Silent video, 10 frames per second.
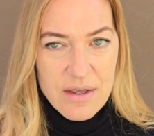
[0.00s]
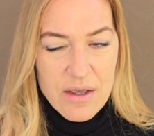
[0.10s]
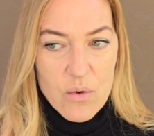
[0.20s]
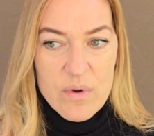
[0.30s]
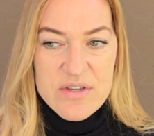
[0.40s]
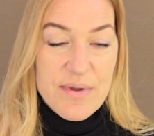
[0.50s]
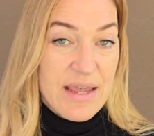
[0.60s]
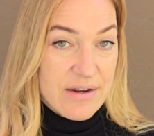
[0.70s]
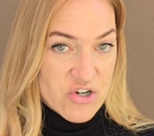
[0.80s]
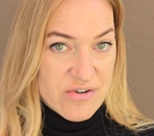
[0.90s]
Once we
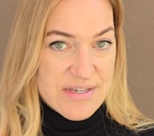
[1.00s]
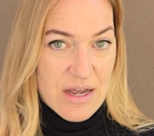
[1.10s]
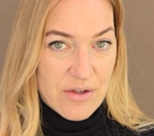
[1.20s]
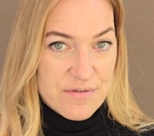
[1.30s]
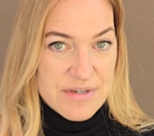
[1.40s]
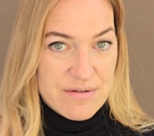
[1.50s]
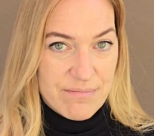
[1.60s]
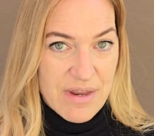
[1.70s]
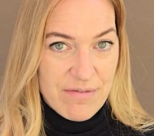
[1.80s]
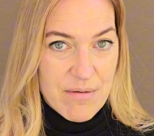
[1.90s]
catch ourselves
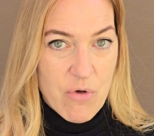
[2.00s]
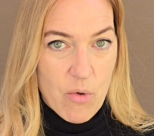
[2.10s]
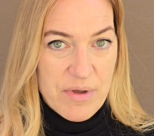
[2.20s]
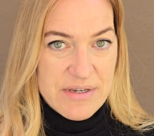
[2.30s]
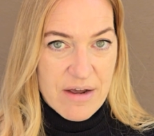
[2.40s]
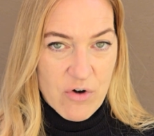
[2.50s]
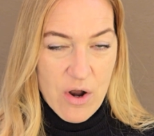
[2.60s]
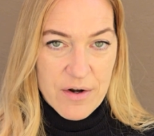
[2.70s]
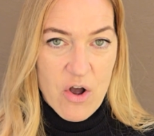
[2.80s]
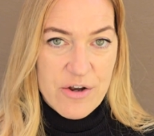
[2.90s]
in the moment of our
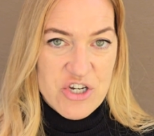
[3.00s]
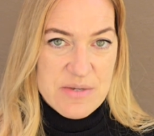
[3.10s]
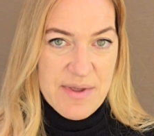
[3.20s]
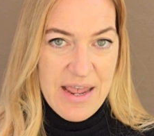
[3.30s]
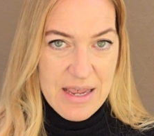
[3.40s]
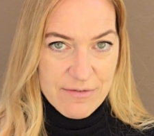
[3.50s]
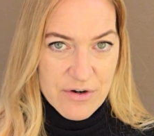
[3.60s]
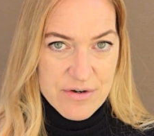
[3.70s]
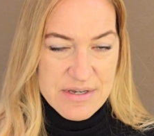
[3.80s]
unconscious behaviors,